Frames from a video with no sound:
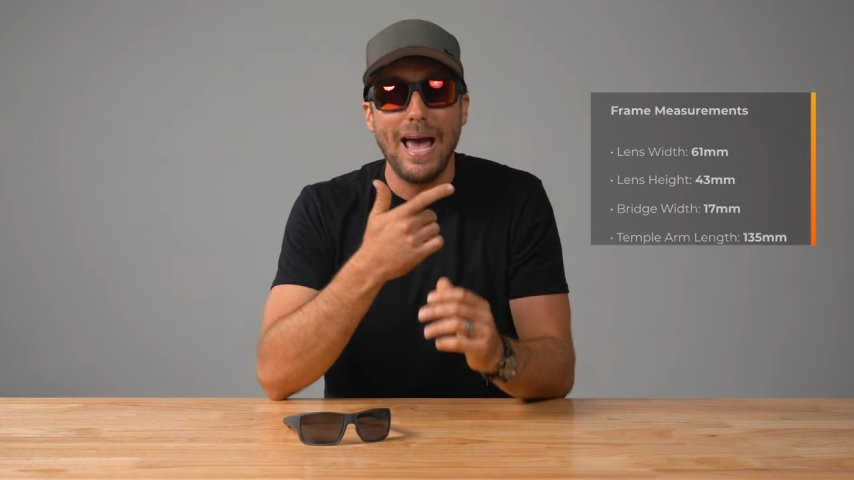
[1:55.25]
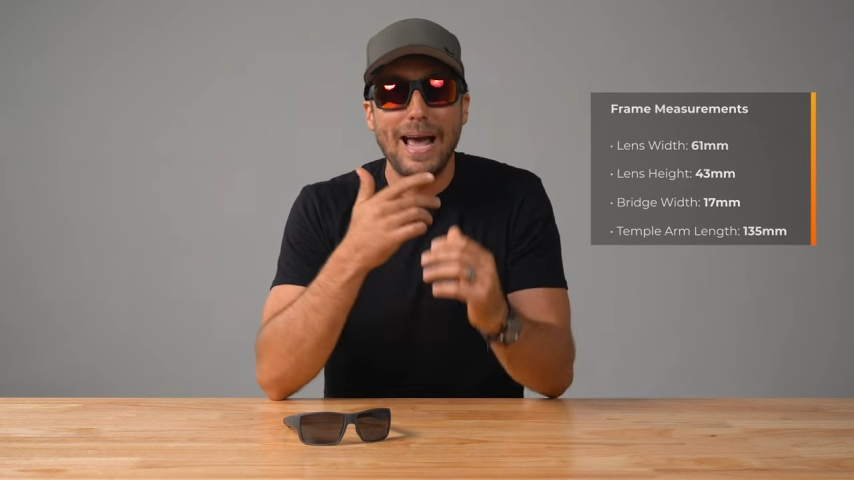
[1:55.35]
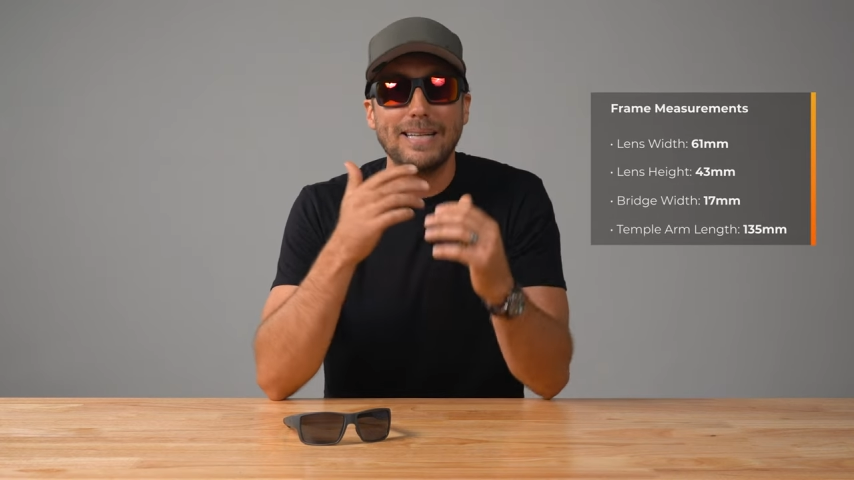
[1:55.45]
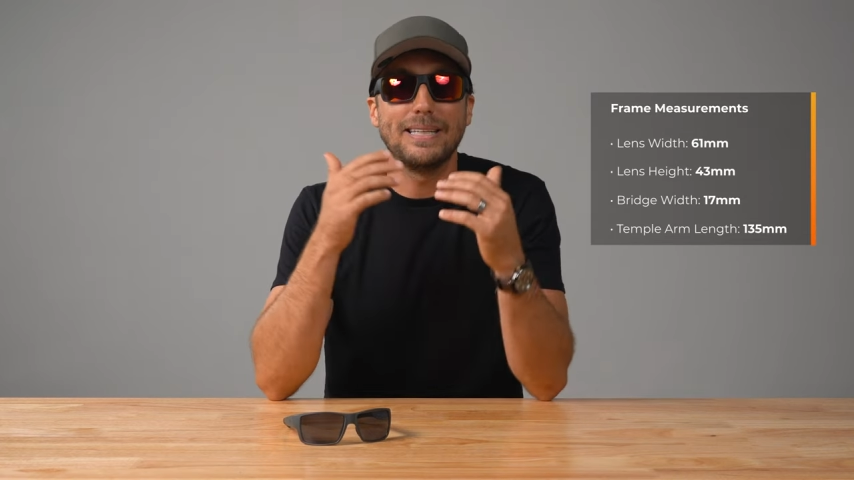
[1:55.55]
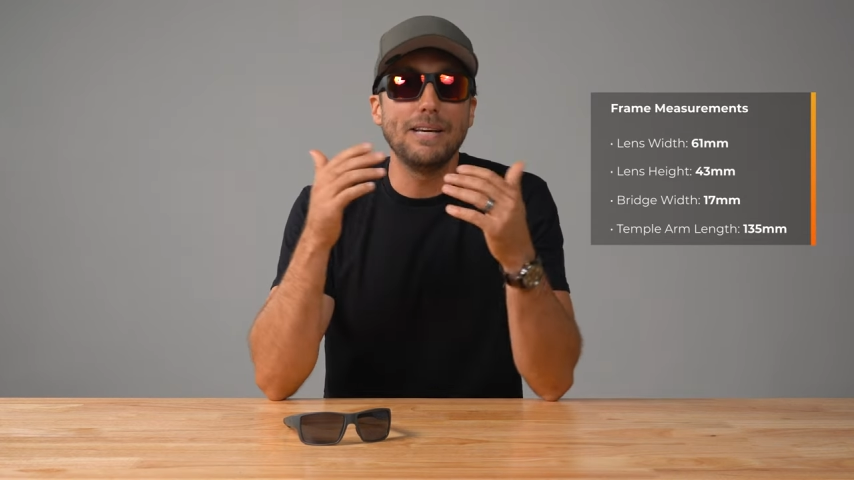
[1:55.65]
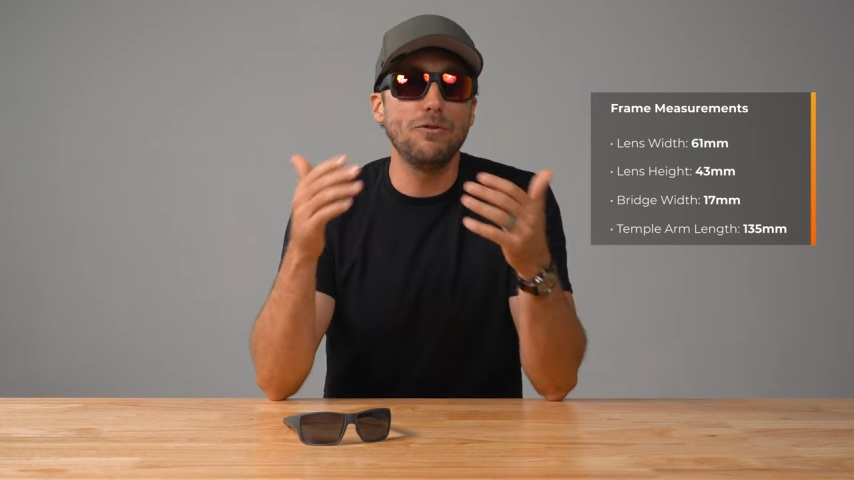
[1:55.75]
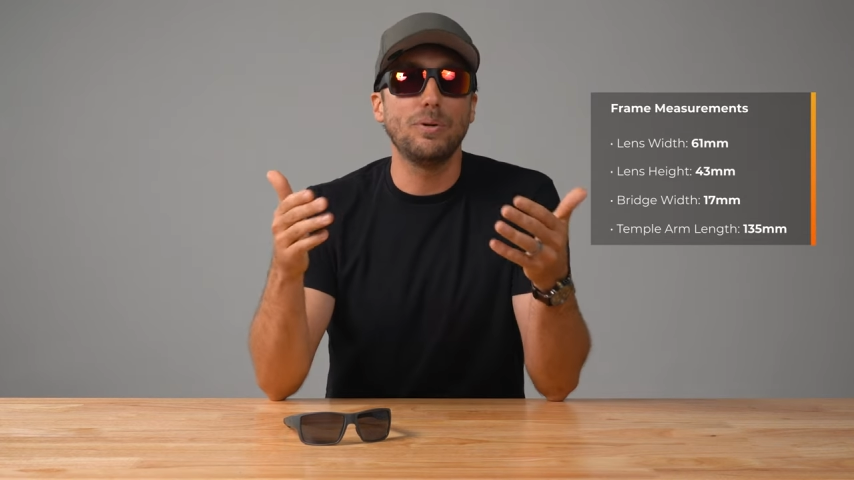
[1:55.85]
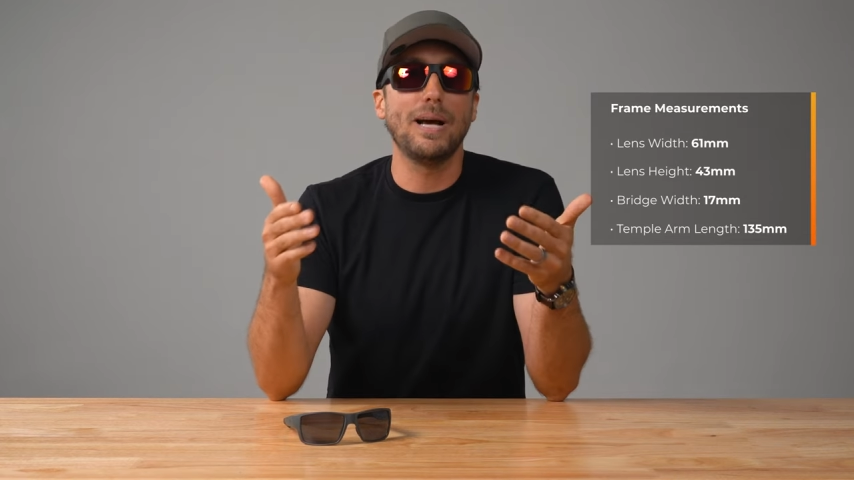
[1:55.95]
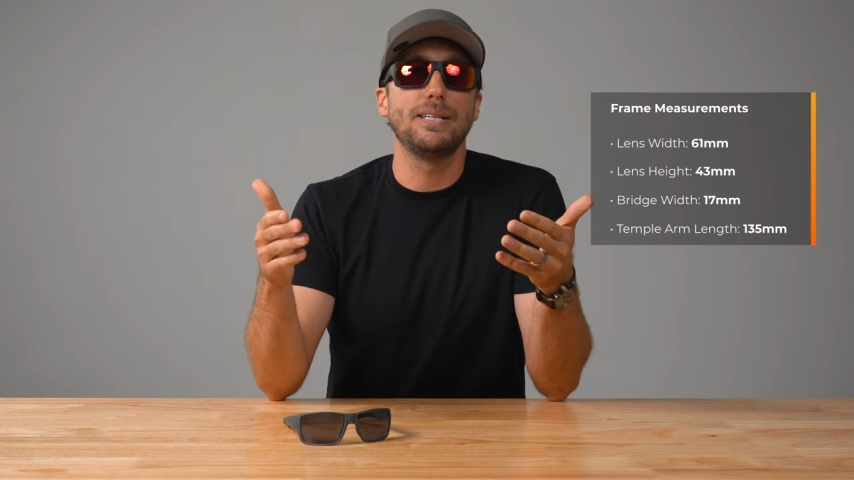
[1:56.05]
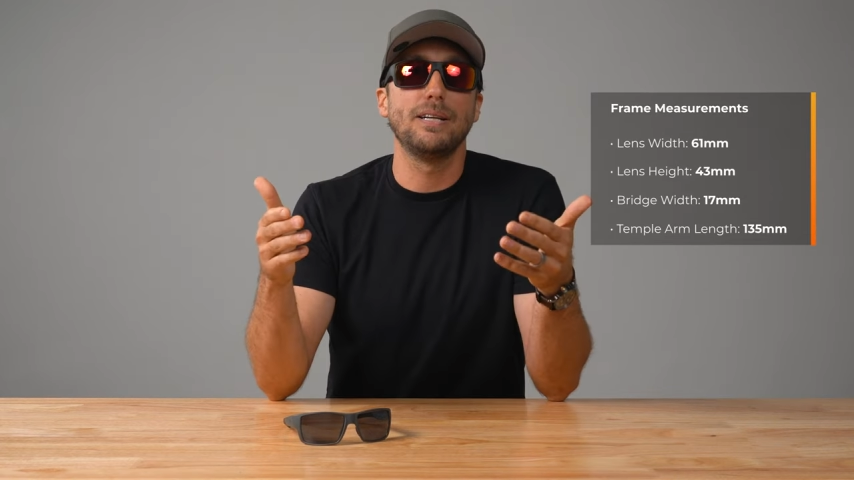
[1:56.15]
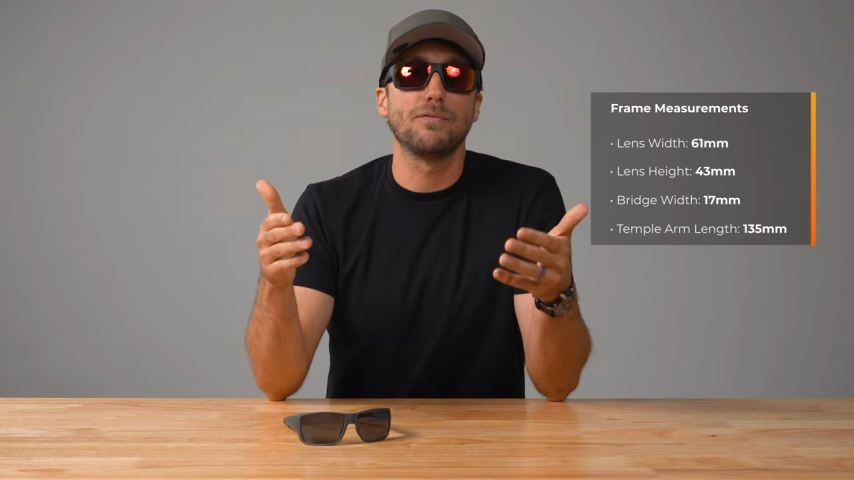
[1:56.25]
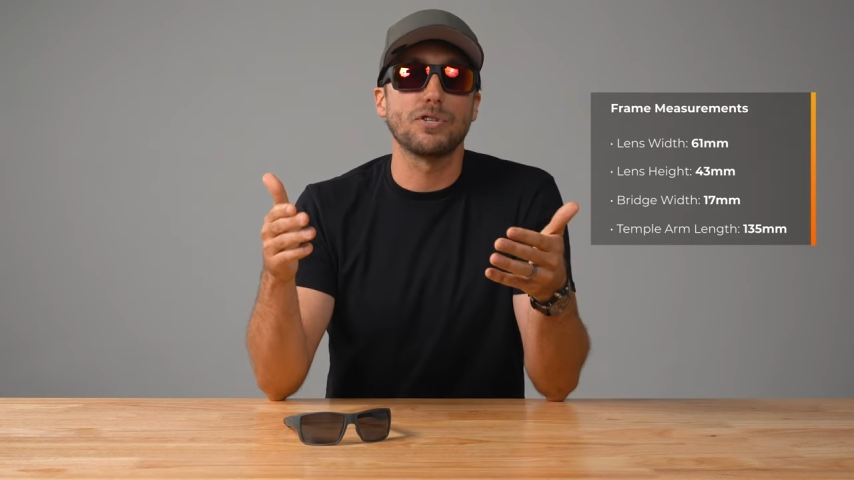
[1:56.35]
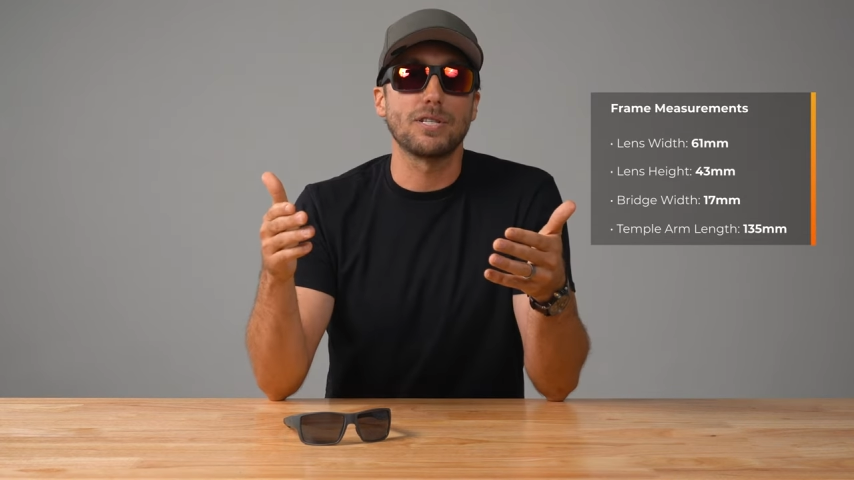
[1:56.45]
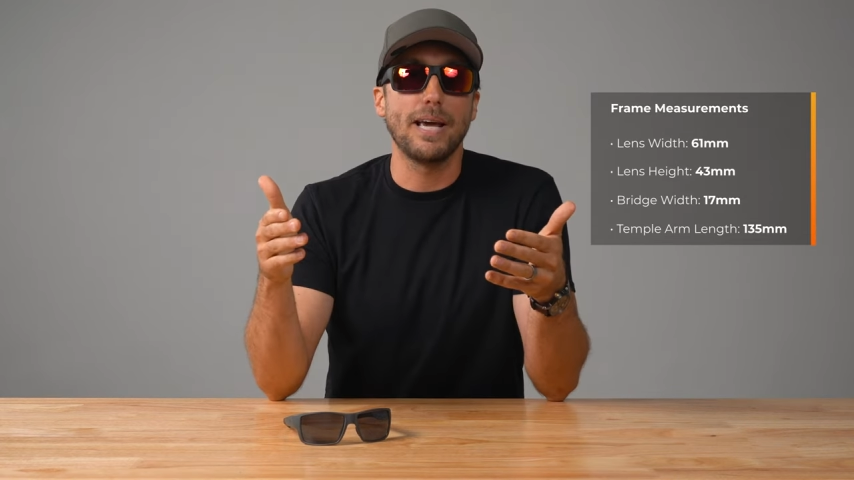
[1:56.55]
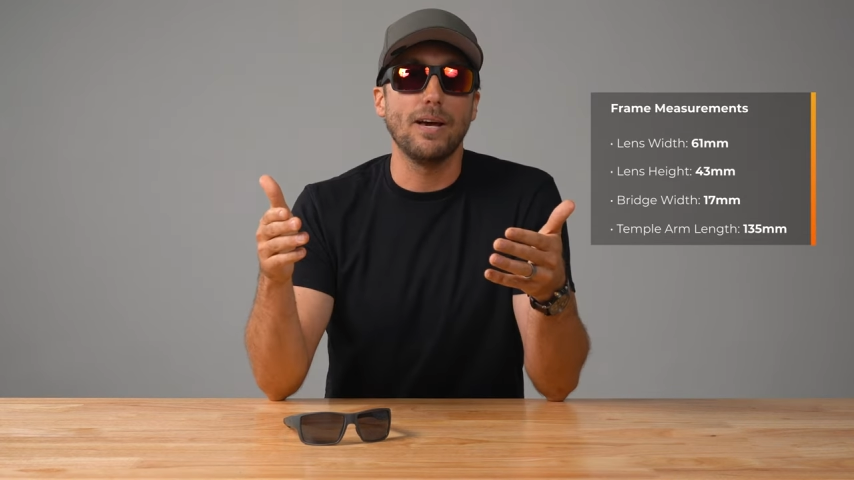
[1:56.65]
And to give you an idea for
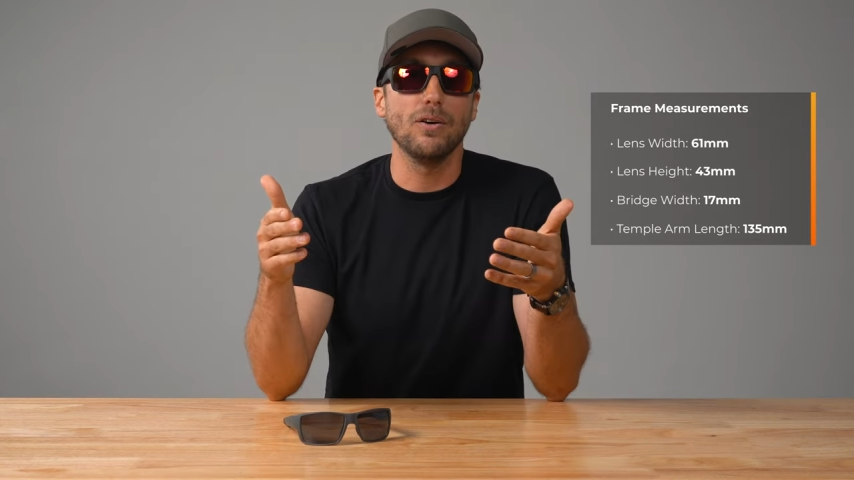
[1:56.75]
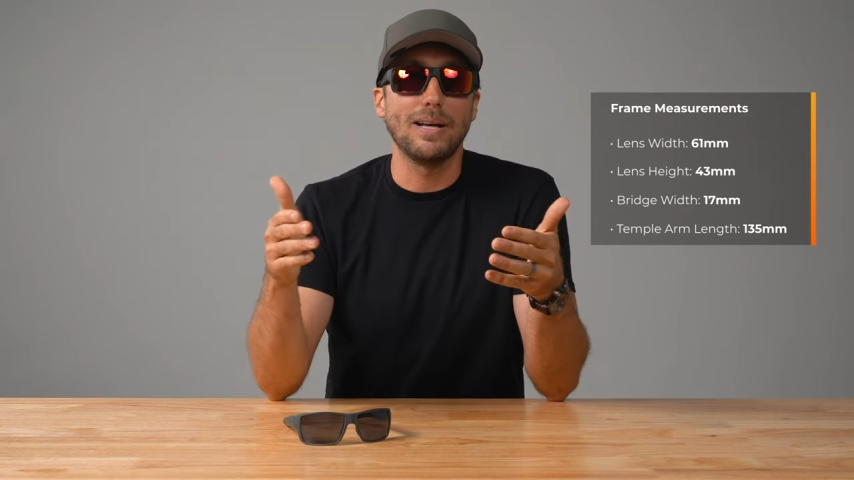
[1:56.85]
scale